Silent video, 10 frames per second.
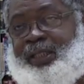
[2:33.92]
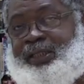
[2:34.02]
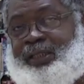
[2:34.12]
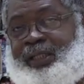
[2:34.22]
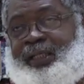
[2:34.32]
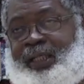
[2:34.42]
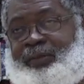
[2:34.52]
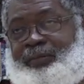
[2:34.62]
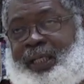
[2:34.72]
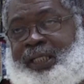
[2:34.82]
Sunday
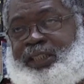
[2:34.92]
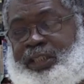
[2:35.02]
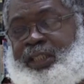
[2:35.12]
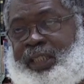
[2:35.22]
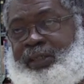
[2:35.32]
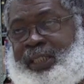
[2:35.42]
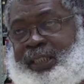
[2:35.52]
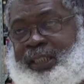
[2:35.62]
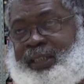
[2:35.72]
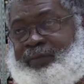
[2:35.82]
edition, they called
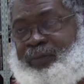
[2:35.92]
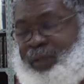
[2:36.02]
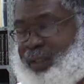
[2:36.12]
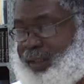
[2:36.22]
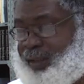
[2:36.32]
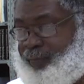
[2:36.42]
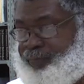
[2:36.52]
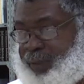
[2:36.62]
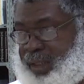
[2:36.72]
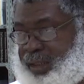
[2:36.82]
it, called it
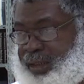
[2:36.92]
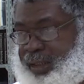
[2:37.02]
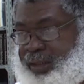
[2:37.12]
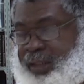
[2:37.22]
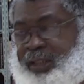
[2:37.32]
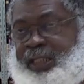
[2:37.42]
Sunday Sun.